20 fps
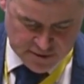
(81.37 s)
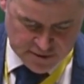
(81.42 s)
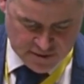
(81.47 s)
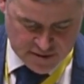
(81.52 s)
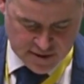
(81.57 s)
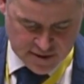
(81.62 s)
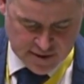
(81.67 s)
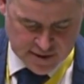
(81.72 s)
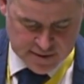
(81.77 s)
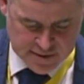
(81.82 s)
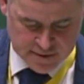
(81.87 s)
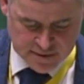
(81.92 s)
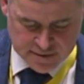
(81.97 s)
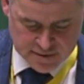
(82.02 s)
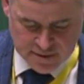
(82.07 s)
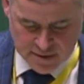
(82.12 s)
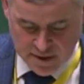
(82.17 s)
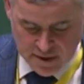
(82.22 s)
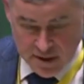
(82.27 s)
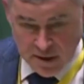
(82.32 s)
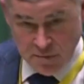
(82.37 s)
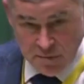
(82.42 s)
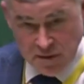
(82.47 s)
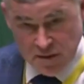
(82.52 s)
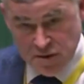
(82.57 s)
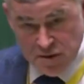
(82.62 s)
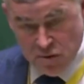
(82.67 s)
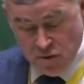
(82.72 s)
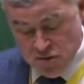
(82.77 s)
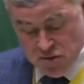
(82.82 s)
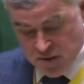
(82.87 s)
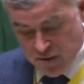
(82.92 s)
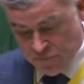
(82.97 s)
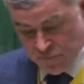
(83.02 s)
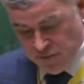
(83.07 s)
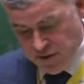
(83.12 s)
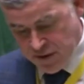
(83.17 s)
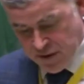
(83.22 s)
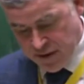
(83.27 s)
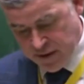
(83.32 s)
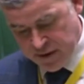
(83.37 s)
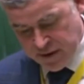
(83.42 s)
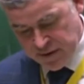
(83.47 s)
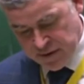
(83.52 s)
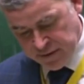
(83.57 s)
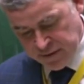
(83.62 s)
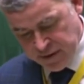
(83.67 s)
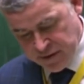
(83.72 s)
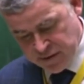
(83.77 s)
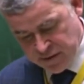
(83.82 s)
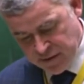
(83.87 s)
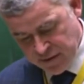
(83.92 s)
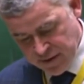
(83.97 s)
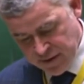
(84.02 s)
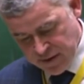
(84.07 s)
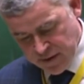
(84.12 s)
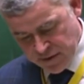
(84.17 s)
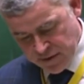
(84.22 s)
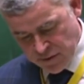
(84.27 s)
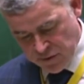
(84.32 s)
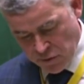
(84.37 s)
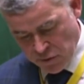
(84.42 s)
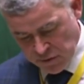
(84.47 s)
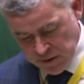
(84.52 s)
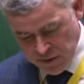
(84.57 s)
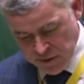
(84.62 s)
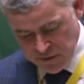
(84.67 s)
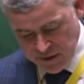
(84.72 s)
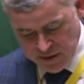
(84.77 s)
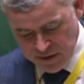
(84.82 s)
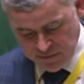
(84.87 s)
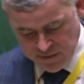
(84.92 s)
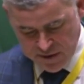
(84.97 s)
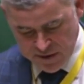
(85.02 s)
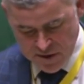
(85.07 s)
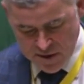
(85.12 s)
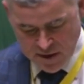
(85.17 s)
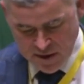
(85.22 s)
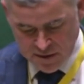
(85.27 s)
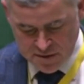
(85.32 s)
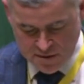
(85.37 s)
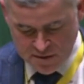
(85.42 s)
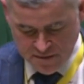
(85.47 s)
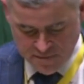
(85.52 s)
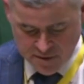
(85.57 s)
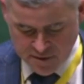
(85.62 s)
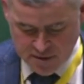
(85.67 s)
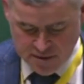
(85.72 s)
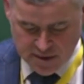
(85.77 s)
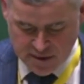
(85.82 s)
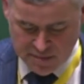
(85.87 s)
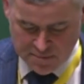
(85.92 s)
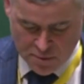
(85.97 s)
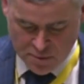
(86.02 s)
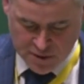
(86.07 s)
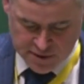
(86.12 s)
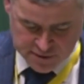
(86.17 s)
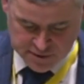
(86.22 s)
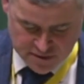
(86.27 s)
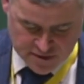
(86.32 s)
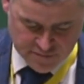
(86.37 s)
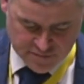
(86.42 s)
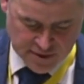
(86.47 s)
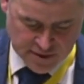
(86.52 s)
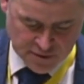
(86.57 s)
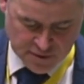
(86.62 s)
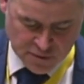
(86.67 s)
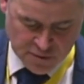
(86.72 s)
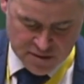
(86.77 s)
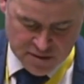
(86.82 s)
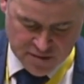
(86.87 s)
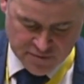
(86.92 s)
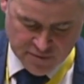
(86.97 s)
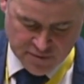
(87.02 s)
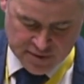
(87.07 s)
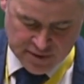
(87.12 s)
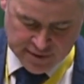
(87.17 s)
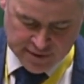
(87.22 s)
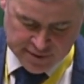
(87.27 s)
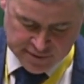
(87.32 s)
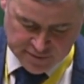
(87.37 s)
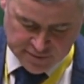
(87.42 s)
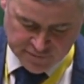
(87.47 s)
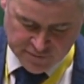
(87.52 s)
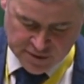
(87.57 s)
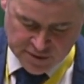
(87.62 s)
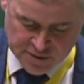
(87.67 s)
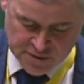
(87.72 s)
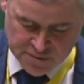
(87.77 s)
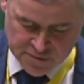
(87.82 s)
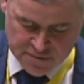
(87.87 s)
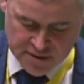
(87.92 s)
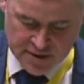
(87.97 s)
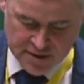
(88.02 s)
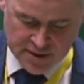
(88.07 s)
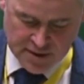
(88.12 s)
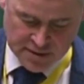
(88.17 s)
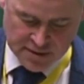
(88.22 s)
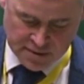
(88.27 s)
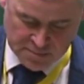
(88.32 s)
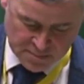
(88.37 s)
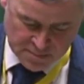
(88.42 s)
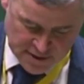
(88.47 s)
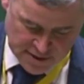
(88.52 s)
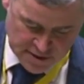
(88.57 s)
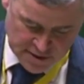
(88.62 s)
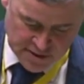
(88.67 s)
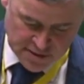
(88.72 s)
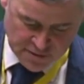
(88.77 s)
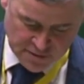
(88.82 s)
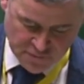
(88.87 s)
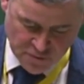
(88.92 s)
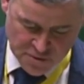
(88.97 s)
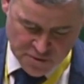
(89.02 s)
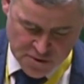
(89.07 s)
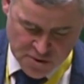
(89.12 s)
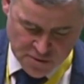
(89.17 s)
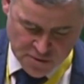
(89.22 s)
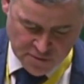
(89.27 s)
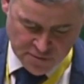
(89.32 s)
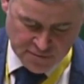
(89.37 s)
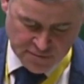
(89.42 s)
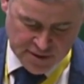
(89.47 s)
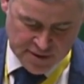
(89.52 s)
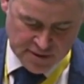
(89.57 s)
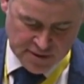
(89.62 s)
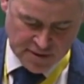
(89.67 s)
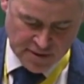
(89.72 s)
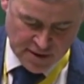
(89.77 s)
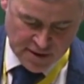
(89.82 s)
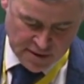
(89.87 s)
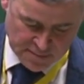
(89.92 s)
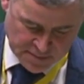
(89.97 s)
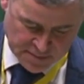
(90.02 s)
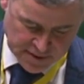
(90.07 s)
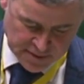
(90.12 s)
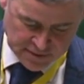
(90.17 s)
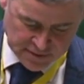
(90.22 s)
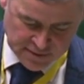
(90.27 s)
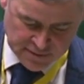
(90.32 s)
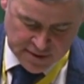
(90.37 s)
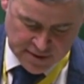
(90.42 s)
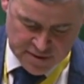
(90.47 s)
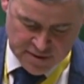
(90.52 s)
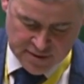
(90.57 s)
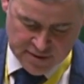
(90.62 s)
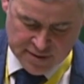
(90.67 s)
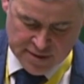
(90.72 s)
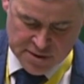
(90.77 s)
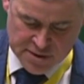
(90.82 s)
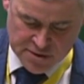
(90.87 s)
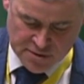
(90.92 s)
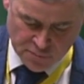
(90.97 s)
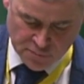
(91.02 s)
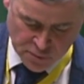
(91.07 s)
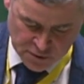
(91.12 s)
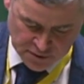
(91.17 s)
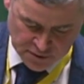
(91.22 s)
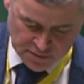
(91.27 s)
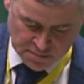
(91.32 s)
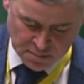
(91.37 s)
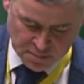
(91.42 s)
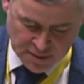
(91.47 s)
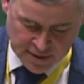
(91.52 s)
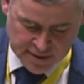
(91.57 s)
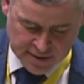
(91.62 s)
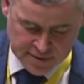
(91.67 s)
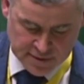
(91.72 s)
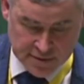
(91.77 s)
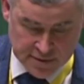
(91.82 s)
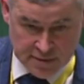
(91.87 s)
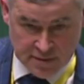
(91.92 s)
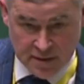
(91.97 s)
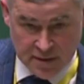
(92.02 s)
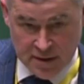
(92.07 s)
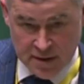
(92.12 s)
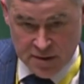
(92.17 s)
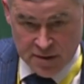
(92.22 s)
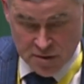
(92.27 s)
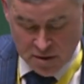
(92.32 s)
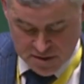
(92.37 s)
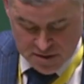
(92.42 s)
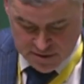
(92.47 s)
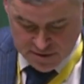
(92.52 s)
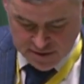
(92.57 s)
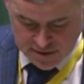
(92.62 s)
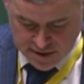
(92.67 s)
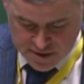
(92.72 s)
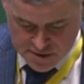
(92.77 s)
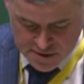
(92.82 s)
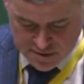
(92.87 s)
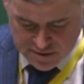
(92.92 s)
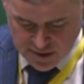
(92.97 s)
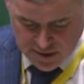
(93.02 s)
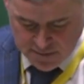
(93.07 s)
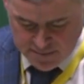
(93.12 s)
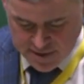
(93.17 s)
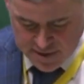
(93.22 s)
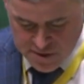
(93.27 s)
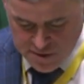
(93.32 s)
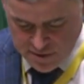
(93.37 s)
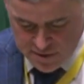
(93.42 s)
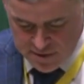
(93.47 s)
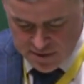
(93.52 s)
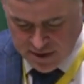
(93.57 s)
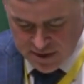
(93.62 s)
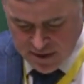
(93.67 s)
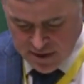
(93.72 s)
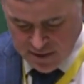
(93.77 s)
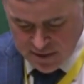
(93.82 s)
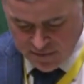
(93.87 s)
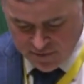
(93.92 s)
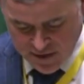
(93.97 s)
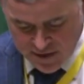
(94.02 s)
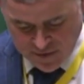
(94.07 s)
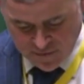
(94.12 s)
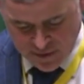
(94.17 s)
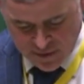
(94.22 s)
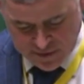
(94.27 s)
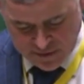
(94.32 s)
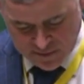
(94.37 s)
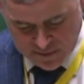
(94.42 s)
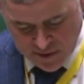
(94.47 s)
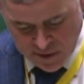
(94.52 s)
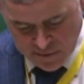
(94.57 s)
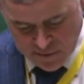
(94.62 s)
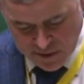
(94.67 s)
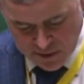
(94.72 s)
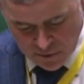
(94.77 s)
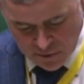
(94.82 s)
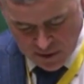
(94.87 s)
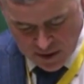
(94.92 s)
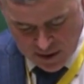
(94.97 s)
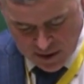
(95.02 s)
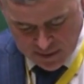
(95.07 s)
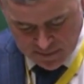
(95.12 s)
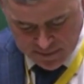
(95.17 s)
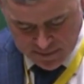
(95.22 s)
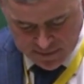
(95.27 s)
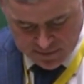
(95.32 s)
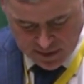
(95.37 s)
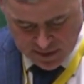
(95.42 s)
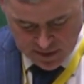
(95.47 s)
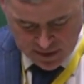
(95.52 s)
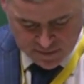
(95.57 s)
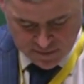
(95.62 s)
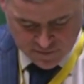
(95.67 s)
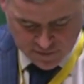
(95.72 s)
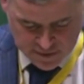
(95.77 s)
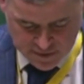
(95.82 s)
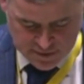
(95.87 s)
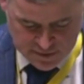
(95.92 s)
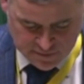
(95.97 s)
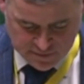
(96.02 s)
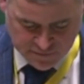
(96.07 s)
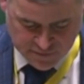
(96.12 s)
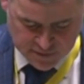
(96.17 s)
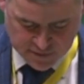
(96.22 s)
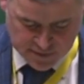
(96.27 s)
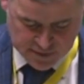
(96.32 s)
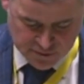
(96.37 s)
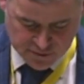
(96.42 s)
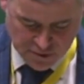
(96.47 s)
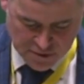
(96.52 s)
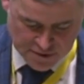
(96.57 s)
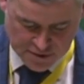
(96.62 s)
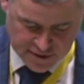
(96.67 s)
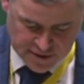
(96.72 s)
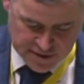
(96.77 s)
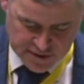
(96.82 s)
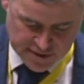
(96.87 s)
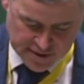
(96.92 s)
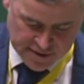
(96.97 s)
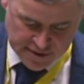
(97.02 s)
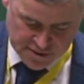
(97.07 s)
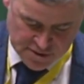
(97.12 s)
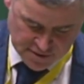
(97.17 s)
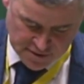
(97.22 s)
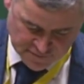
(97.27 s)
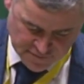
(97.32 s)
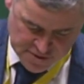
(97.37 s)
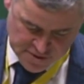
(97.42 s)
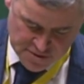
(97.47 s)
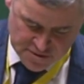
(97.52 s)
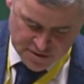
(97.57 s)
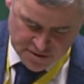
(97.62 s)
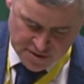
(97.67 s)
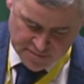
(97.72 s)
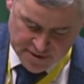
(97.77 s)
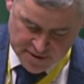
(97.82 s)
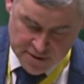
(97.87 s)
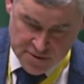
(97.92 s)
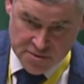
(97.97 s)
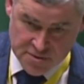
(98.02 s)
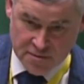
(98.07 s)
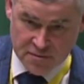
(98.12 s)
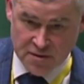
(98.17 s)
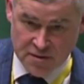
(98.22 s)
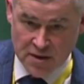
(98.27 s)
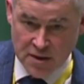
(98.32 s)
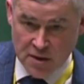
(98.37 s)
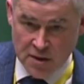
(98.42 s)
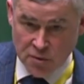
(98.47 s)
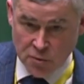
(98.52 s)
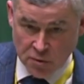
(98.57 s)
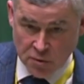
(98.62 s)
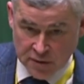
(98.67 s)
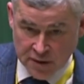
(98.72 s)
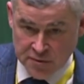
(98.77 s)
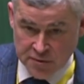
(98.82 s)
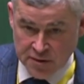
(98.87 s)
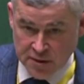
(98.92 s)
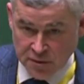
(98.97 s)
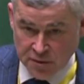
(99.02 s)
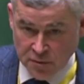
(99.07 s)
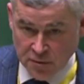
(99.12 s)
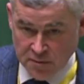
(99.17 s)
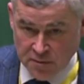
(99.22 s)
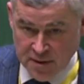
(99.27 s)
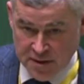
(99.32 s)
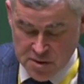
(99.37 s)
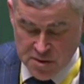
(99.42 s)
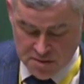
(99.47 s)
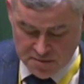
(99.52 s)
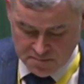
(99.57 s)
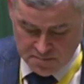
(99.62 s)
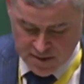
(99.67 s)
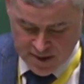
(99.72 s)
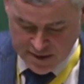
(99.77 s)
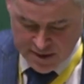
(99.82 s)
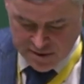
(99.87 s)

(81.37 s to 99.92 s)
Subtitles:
and understanding where the Scottish Government is taking a lead. The rollout of EV chargers, for example, interest-free loans for electric vehicles, the embracing of onshore wind, peatland restoration, woodland planting, Just Transition Commission, the £500 million low-carbon fund for the North East energy efficiency measures, rollout of low-emission,